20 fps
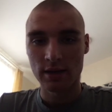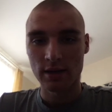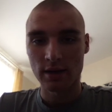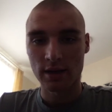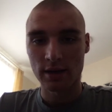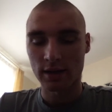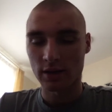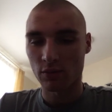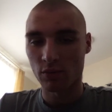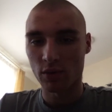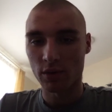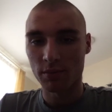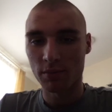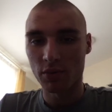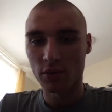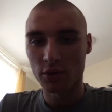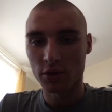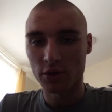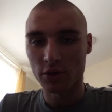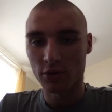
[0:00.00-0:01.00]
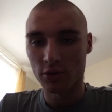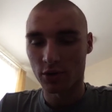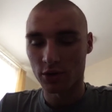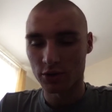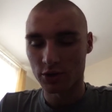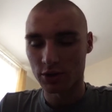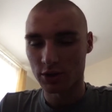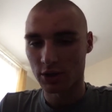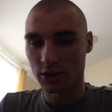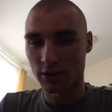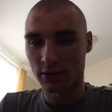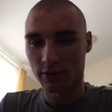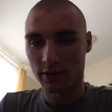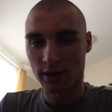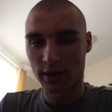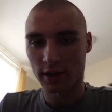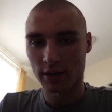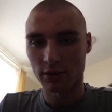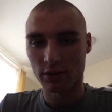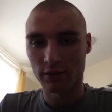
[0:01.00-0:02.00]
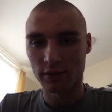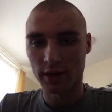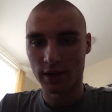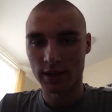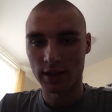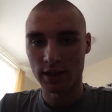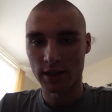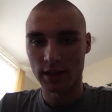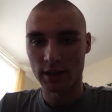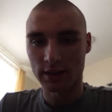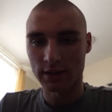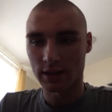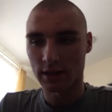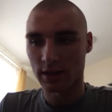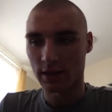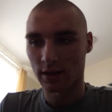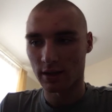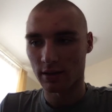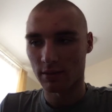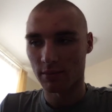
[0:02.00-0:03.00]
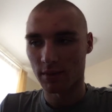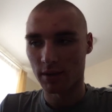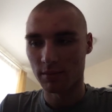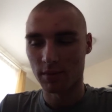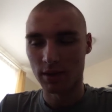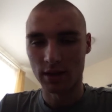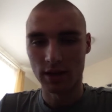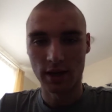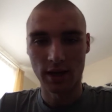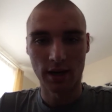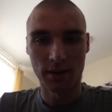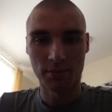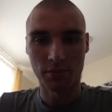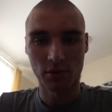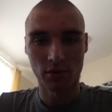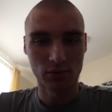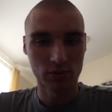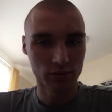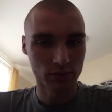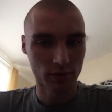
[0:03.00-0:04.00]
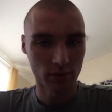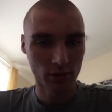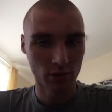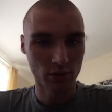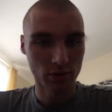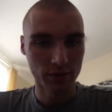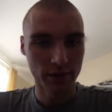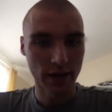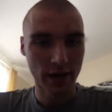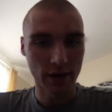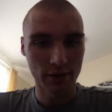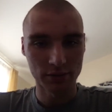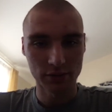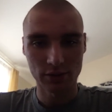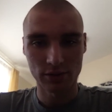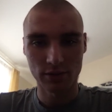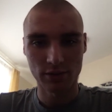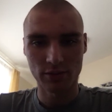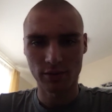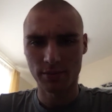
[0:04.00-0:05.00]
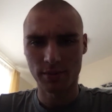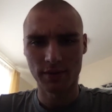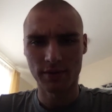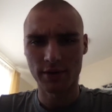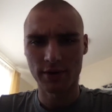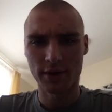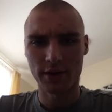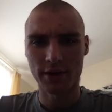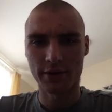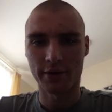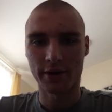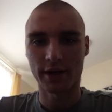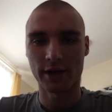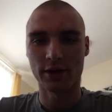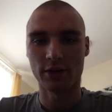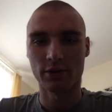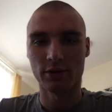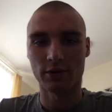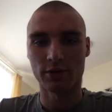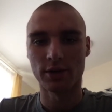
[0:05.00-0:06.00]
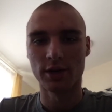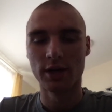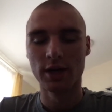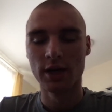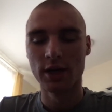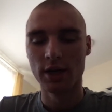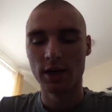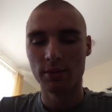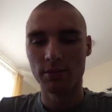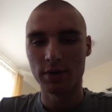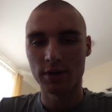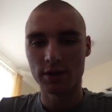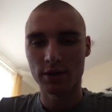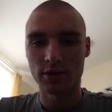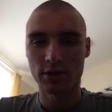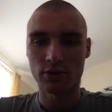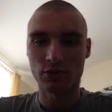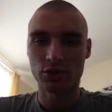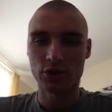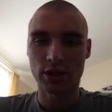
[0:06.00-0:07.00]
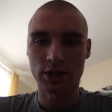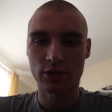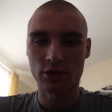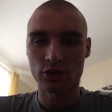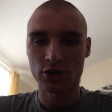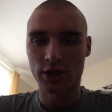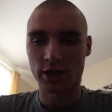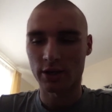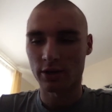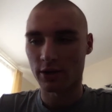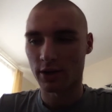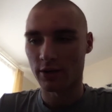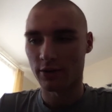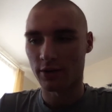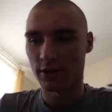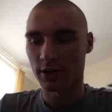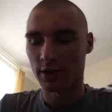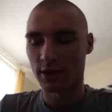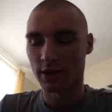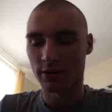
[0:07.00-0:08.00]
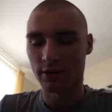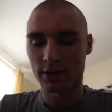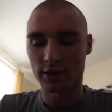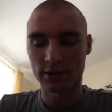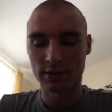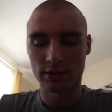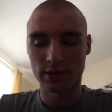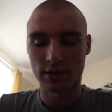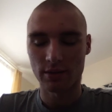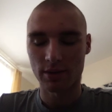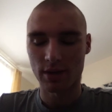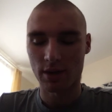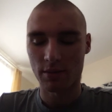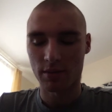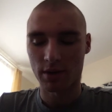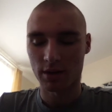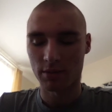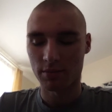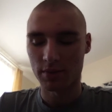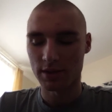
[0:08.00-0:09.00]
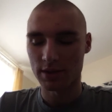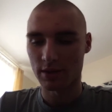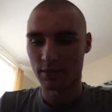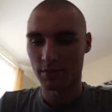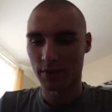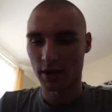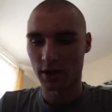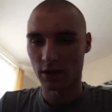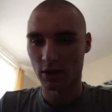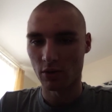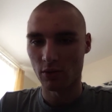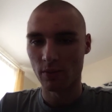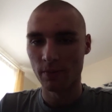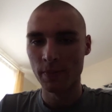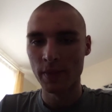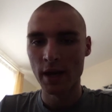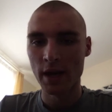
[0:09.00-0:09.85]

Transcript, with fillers: And at one point you are just going to run out of ideas and then maybe the uploads will go down. So it will be very irregular, but you know, check the channel here and there and there might be something new.